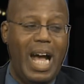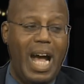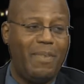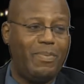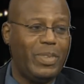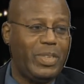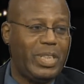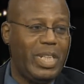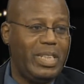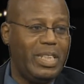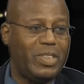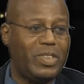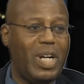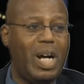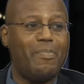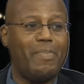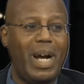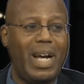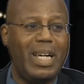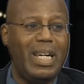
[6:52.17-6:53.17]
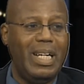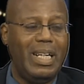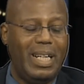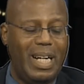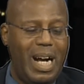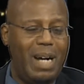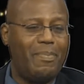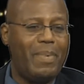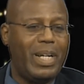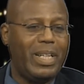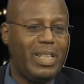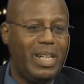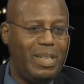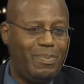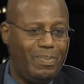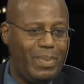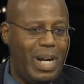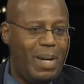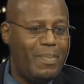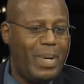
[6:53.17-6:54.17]
I haven't seen it, so I might
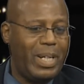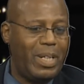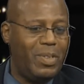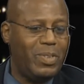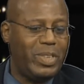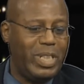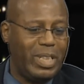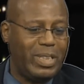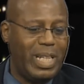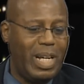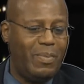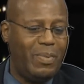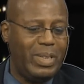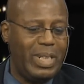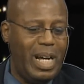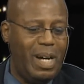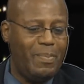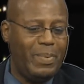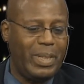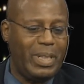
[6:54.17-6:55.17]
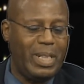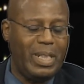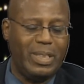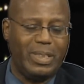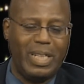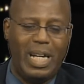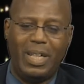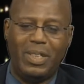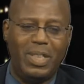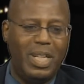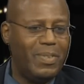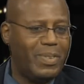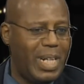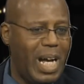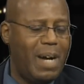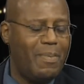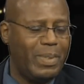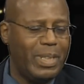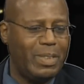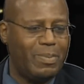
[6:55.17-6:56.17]
go check that one out because I love
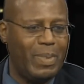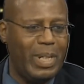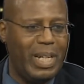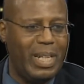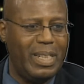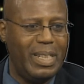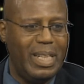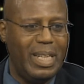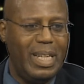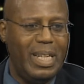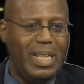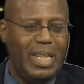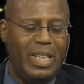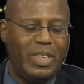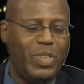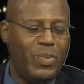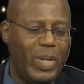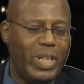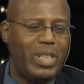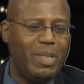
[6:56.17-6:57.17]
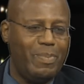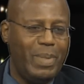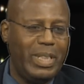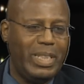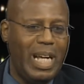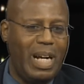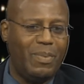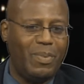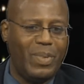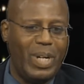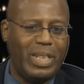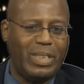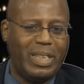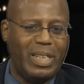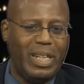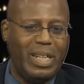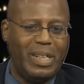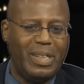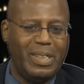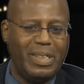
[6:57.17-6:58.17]
comedies, man. And you recommend that one right
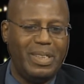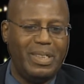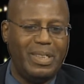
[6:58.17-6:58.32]
there.